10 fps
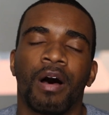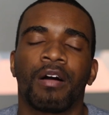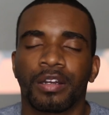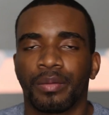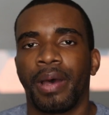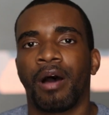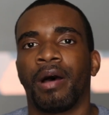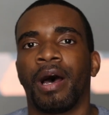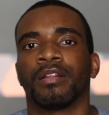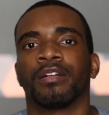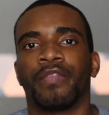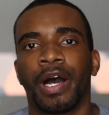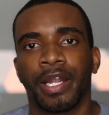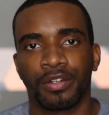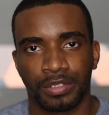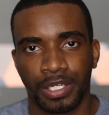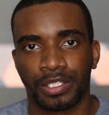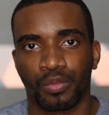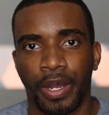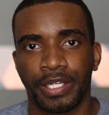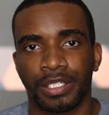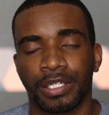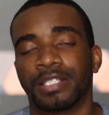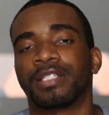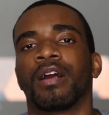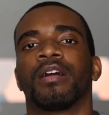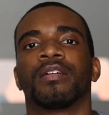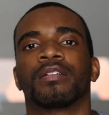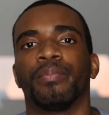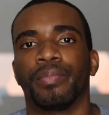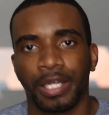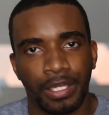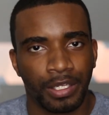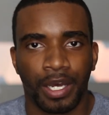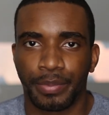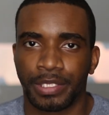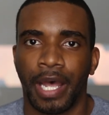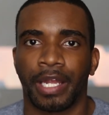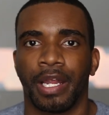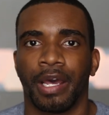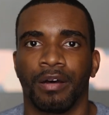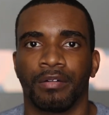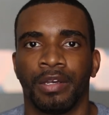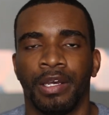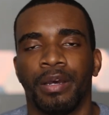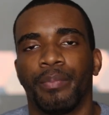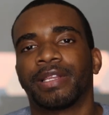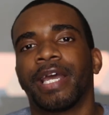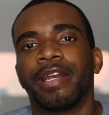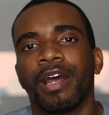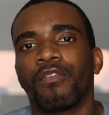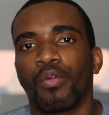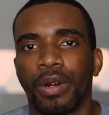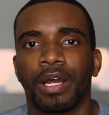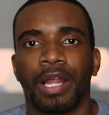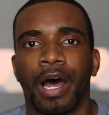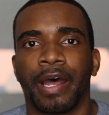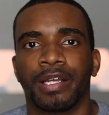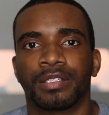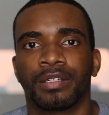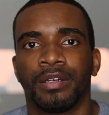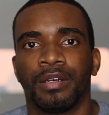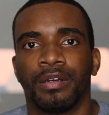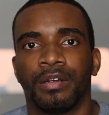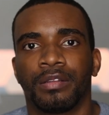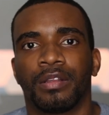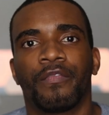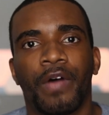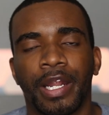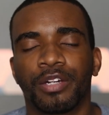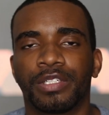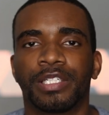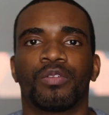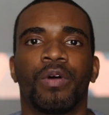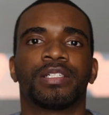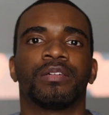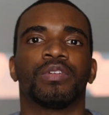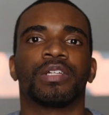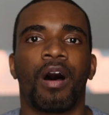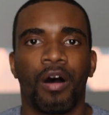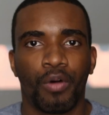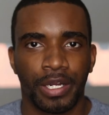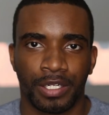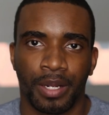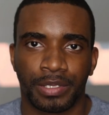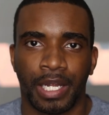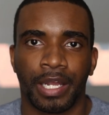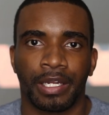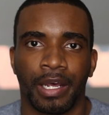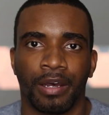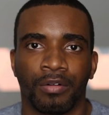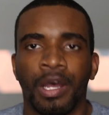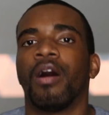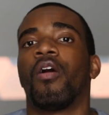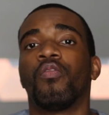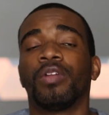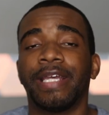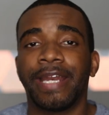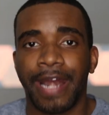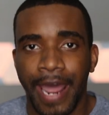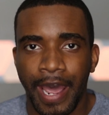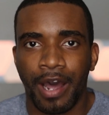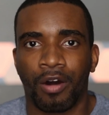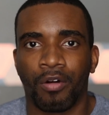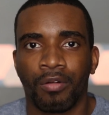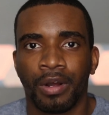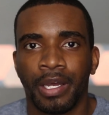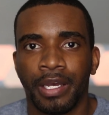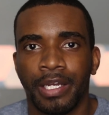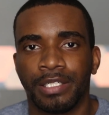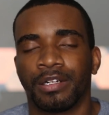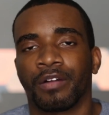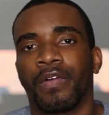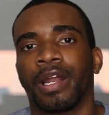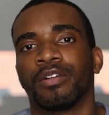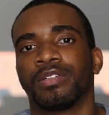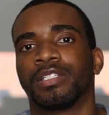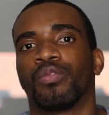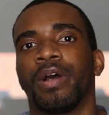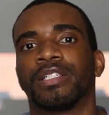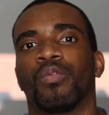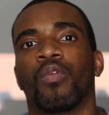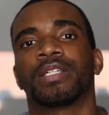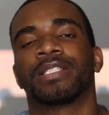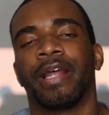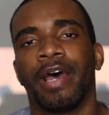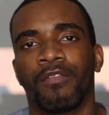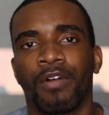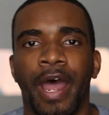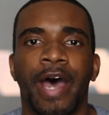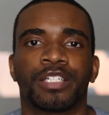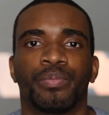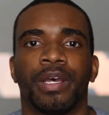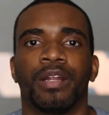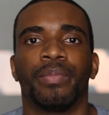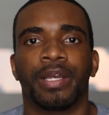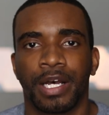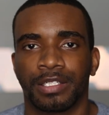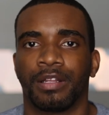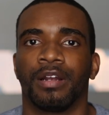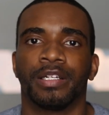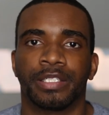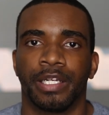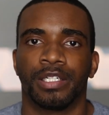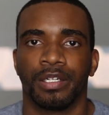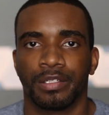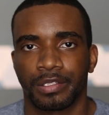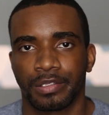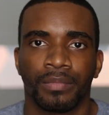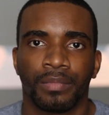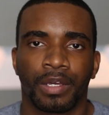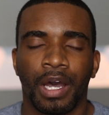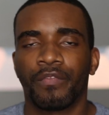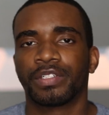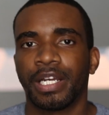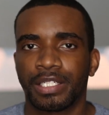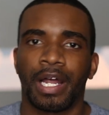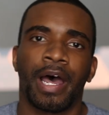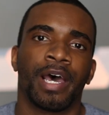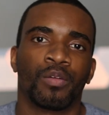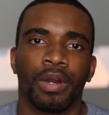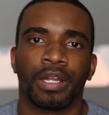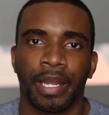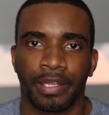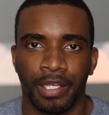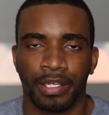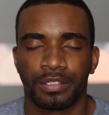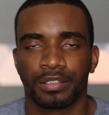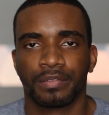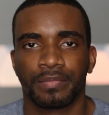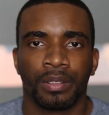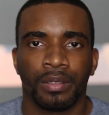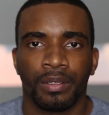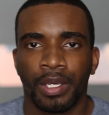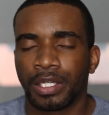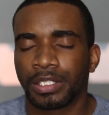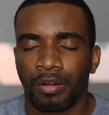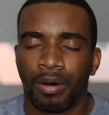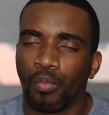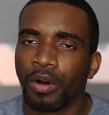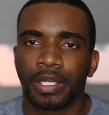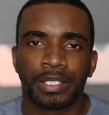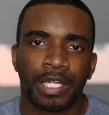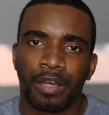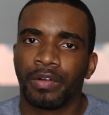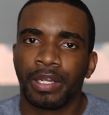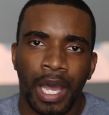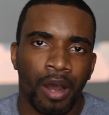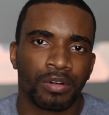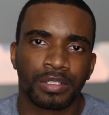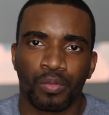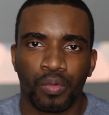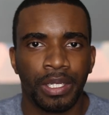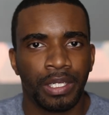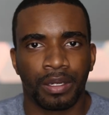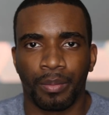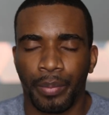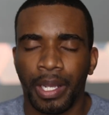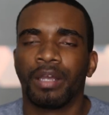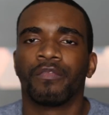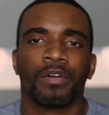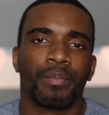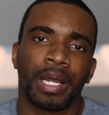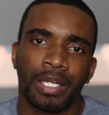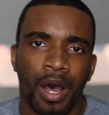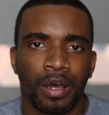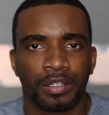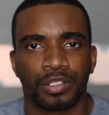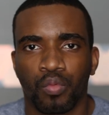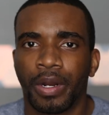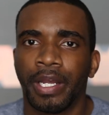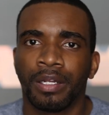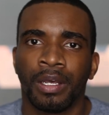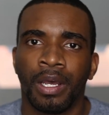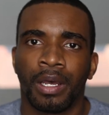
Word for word: talking about how their financial situation is turned completely upside down, but they never realized their financial situation was always upside down. Only now is their financial situation worse than it ever has been because of their decisions. The conversation I had went like this. Yes, yeah, so I'm working 70 hours a week, I'm paying for my daughter's rent,